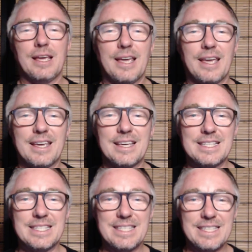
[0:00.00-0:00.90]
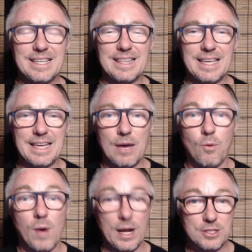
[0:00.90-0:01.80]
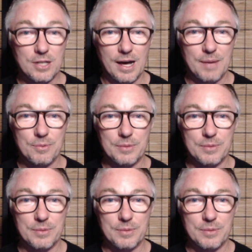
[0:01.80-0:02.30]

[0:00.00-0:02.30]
is the 1 type,